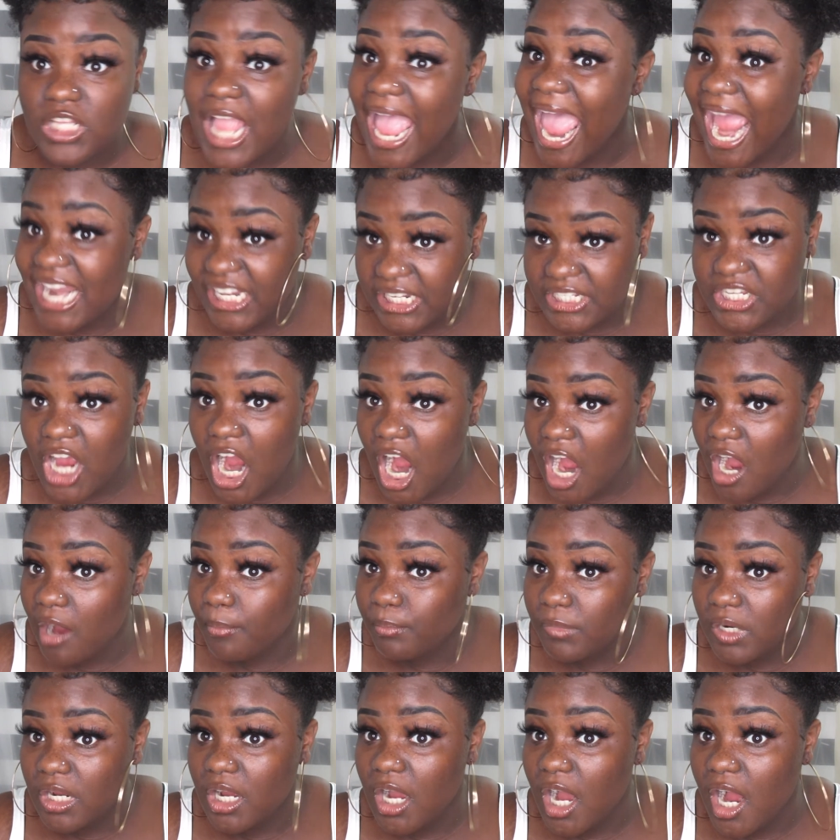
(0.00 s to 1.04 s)
at the
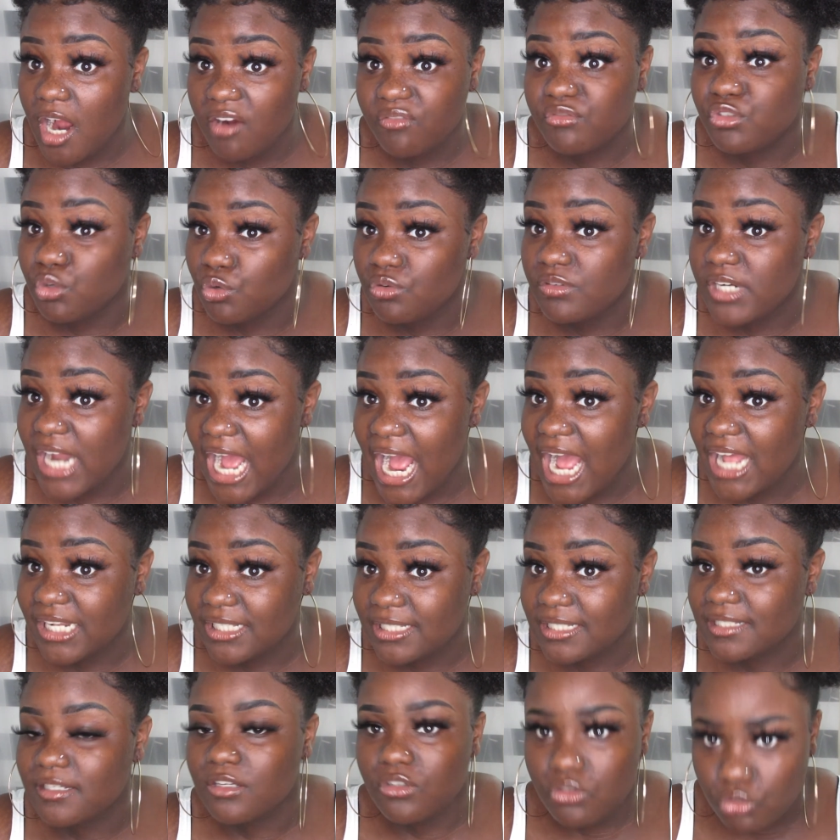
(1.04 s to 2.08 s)
top of do
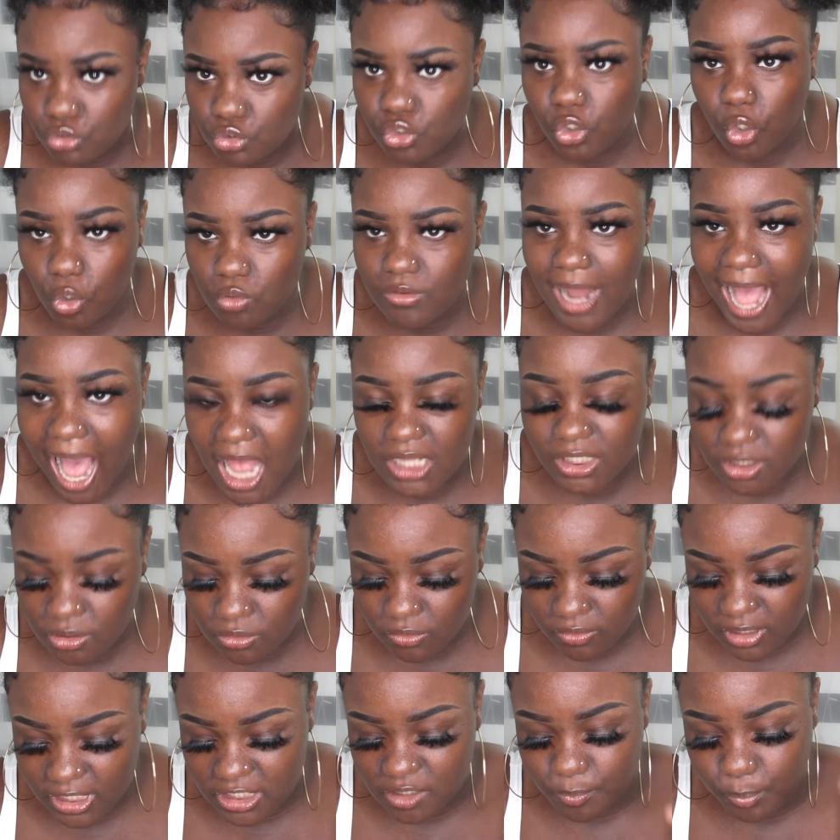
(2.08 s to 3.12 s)
not
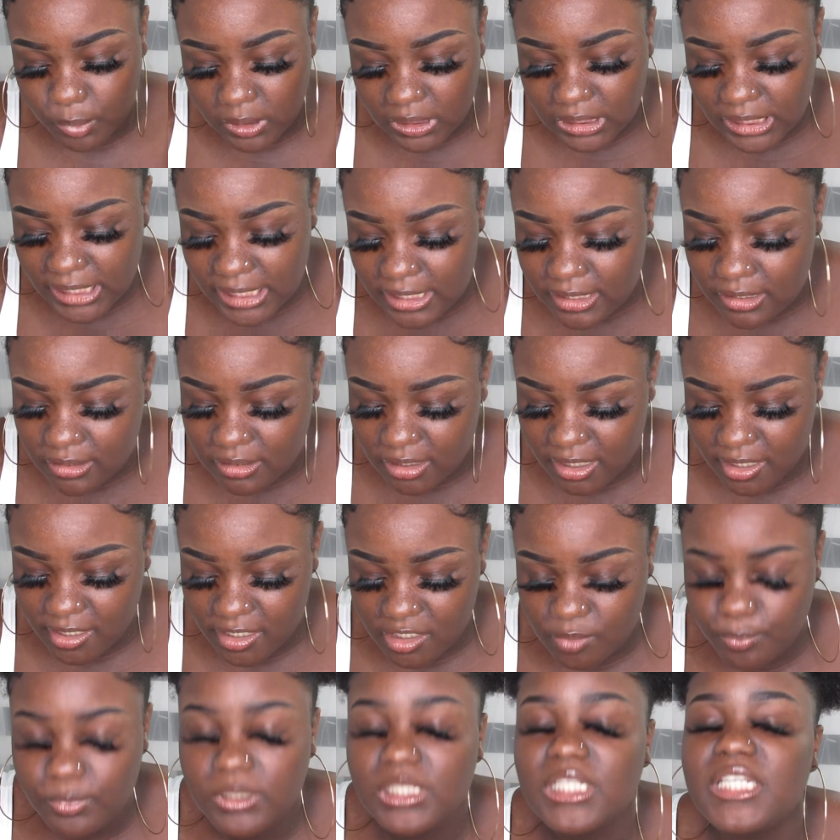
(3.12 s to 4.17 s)
do this. Please,
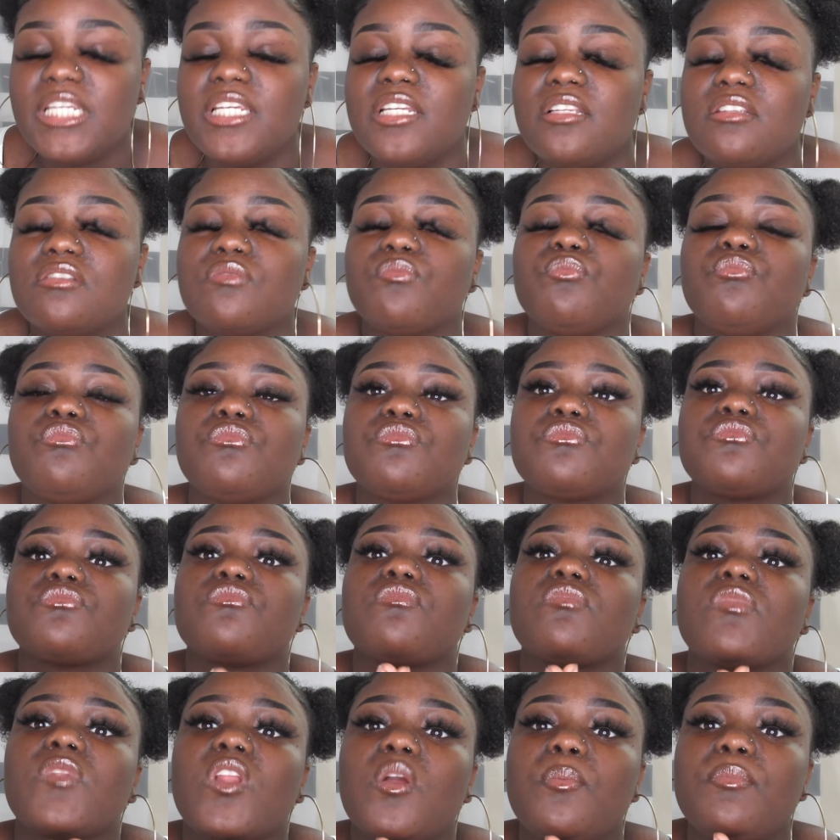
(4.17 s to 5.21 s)
ladies, please
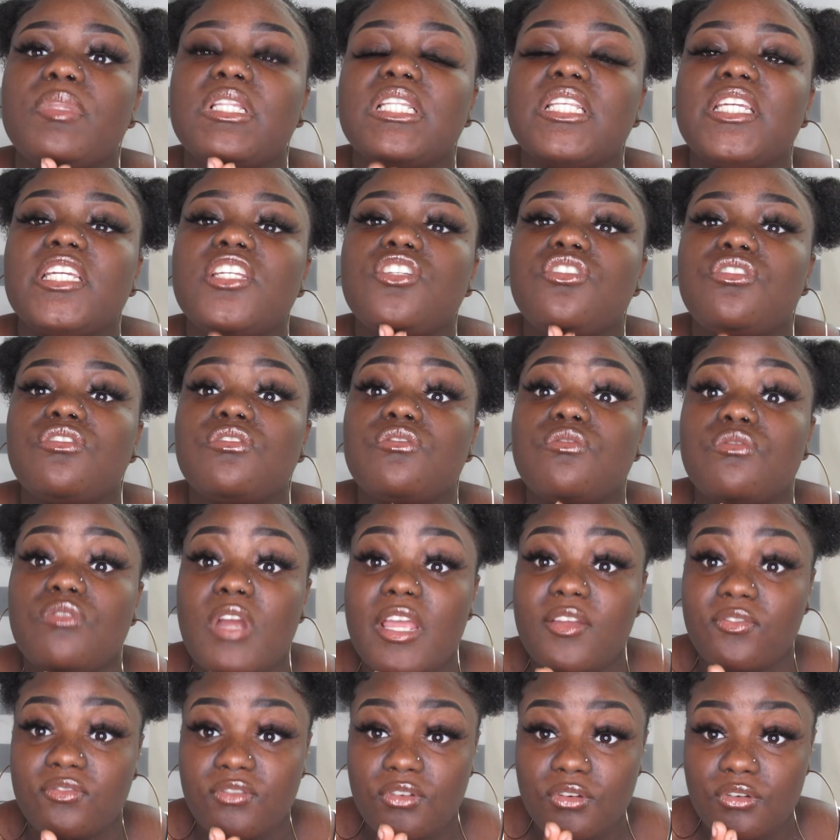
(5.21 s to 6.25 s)
do.
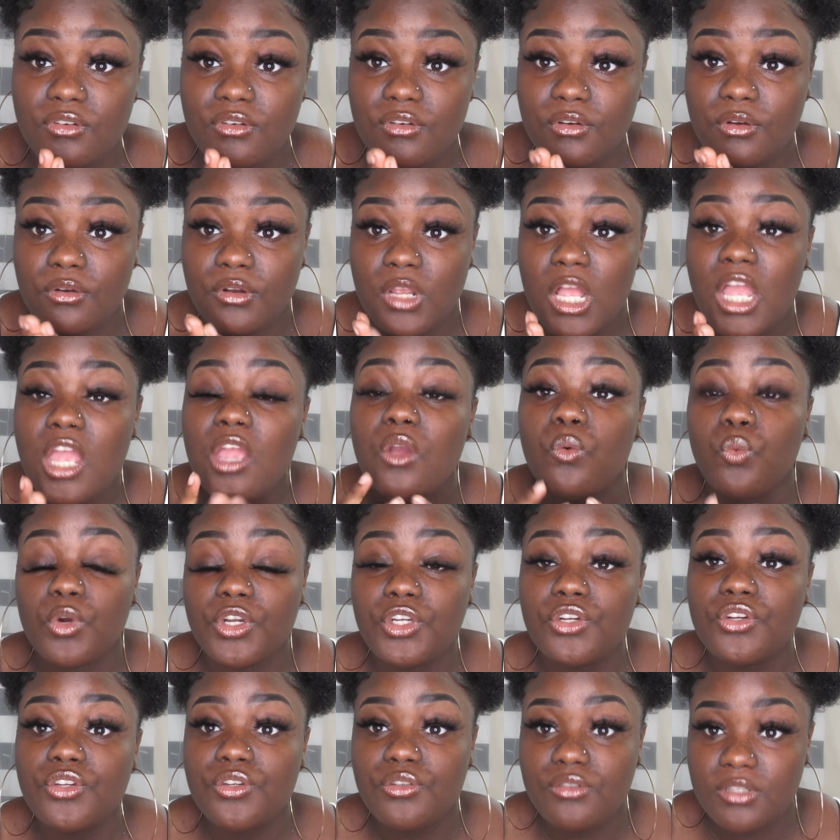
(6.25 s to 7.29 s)
When
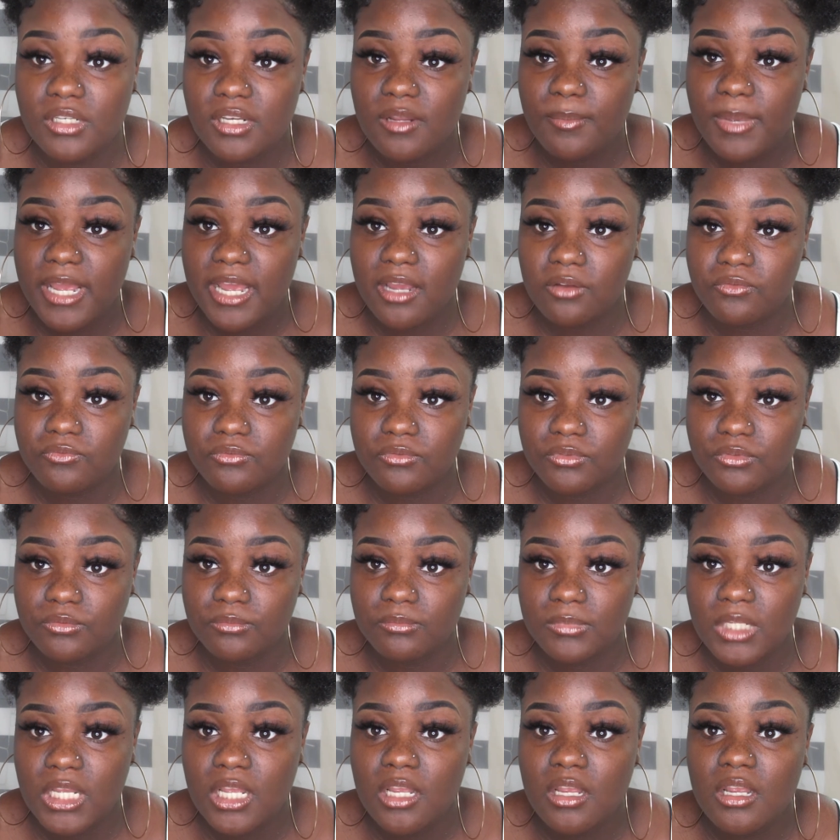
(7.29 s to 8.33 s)
you're using the
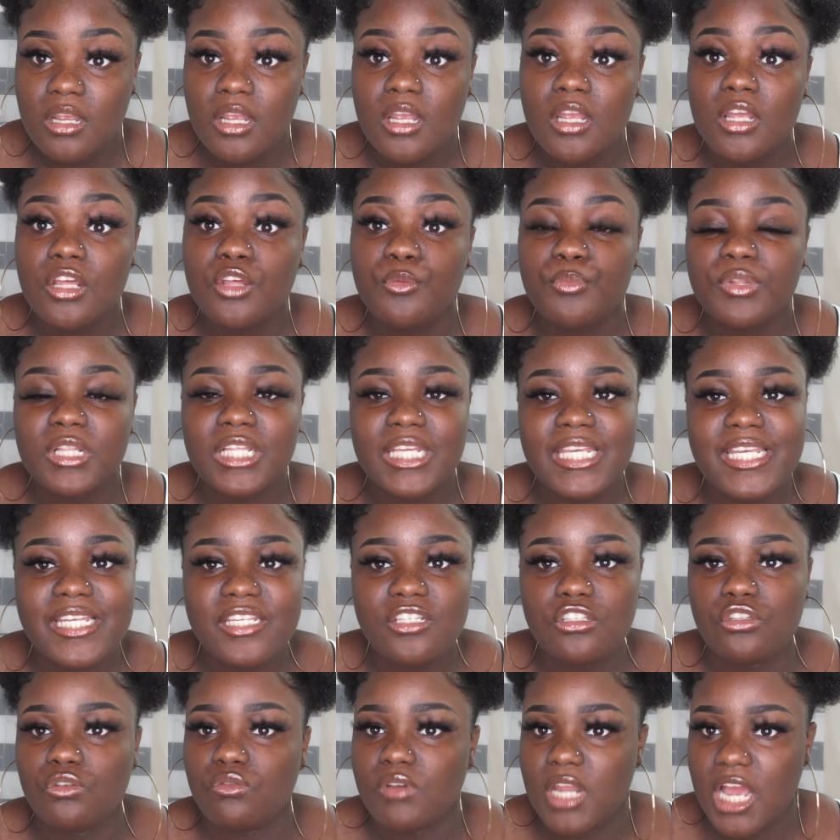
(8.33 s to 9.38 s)
bathroom,
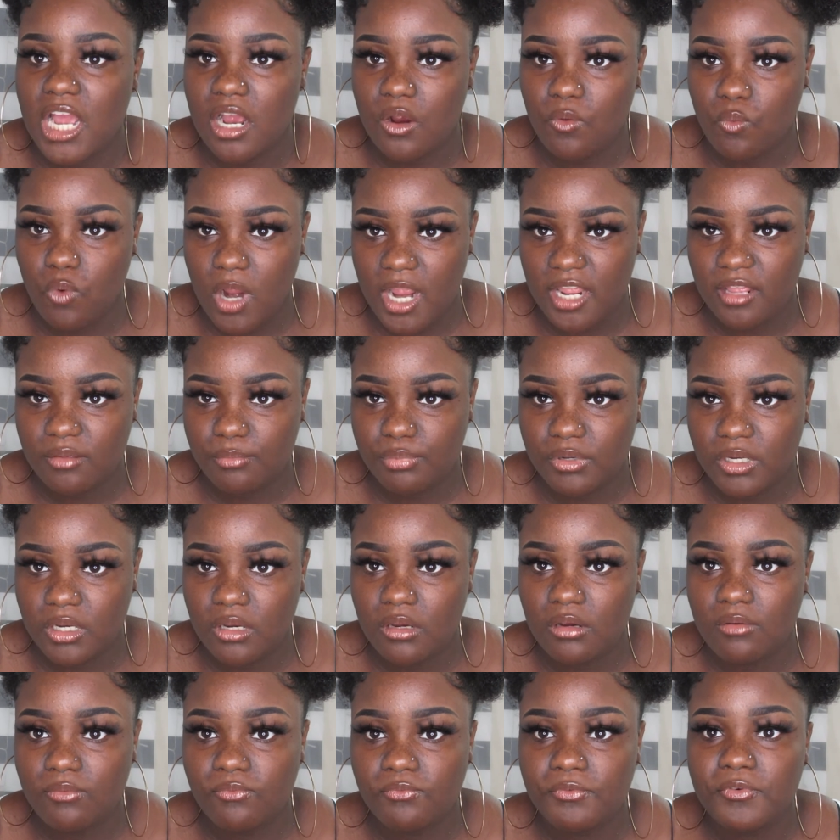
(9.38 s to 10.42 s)
please do not wipe
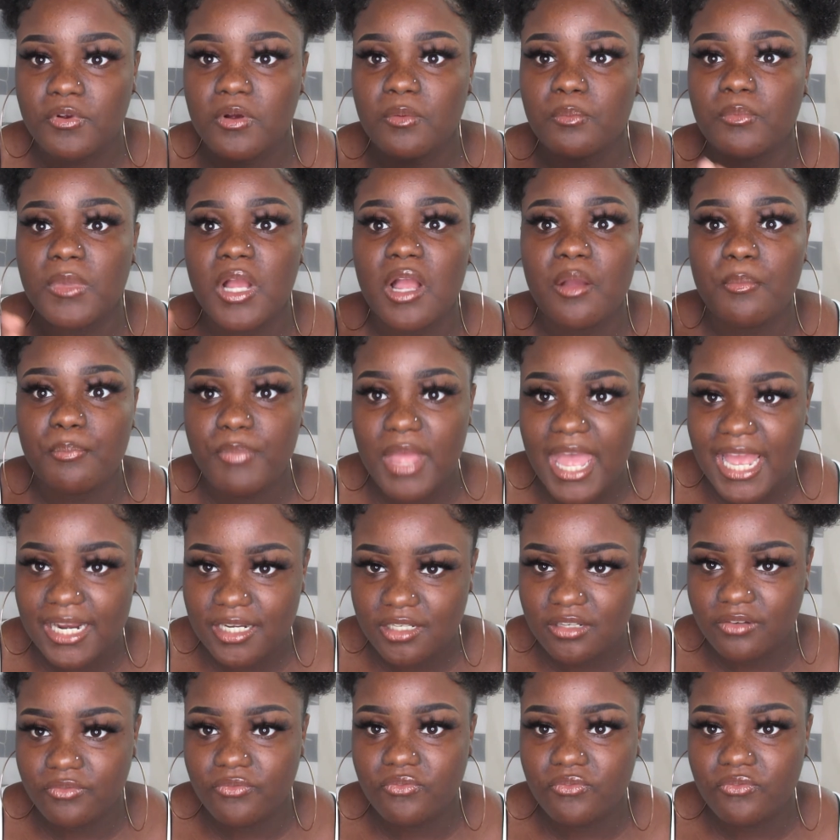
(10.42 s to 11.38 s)
from back to